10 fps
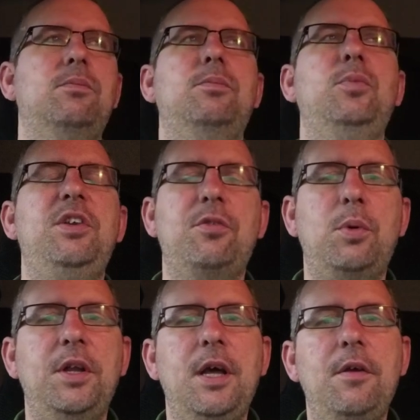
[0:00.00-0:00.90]
We just
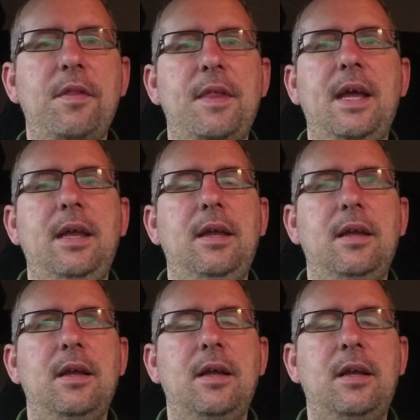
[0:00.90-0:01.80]
want to know that they're
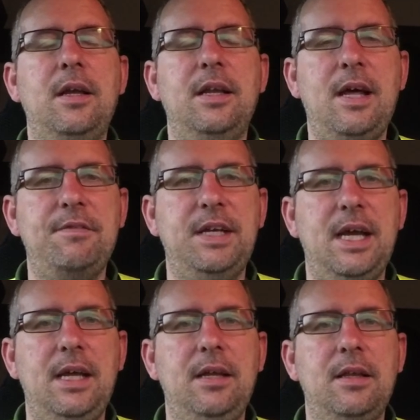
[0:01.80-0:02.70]
going to
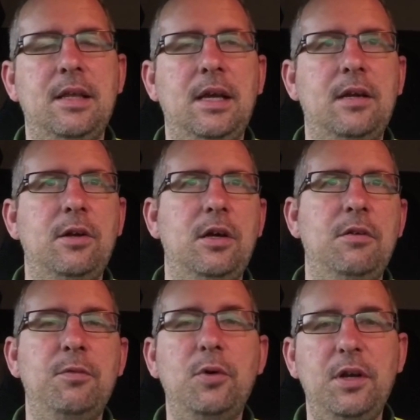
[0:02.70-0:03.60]
navigate, they're going to
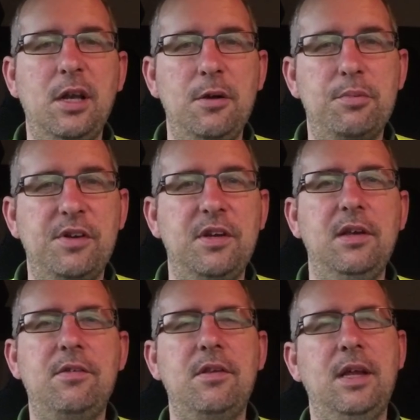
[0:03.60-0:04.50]
avoid low
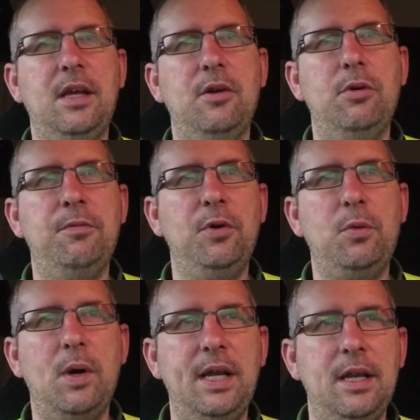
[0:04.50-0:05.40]
bridges, they're going to
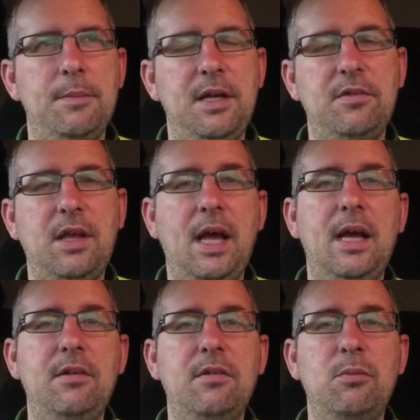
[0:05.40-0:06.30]
avoid weight limits,
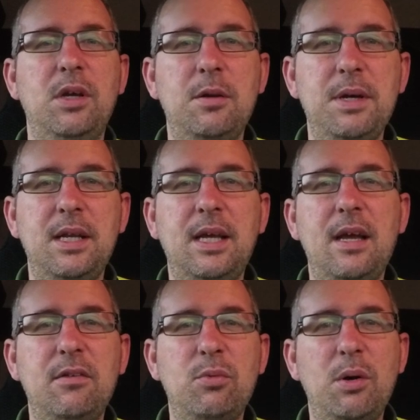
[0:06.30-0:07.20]
and we're going to be able to
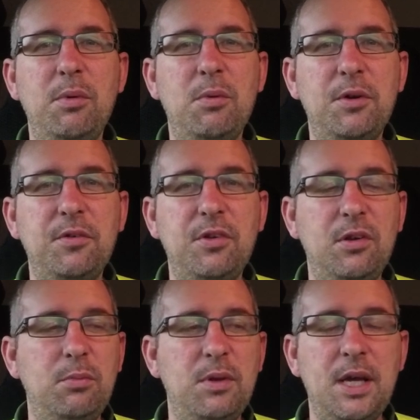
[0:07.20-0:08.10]
get to where we want
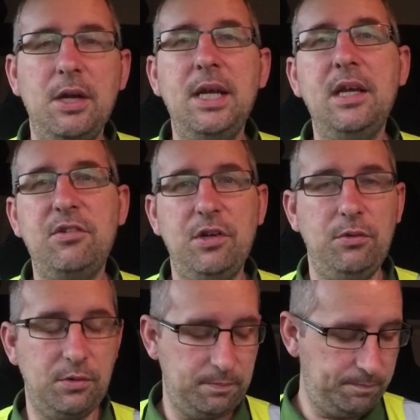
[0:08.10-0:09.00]
to without any
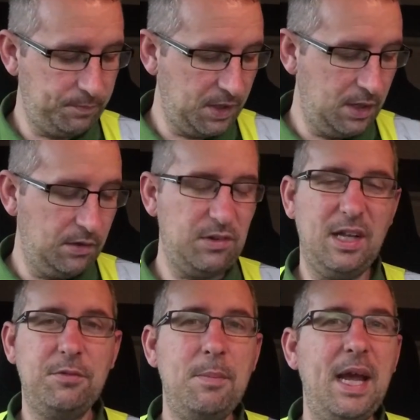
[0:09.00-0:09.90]
issues. So
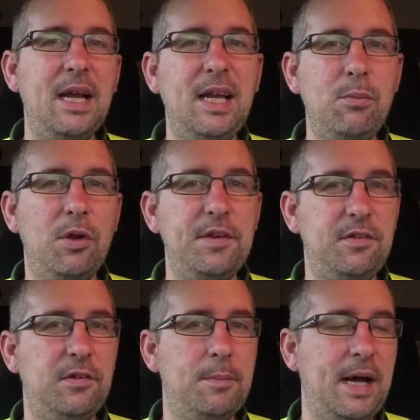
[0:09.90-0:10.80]
that's mainly what
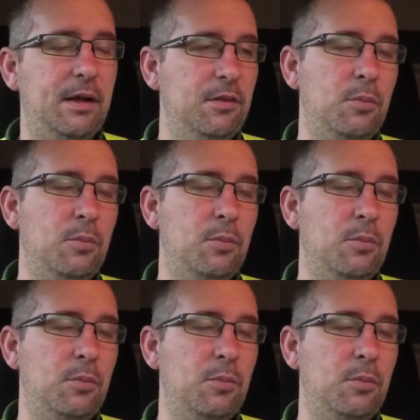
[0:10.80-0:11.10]
this is about.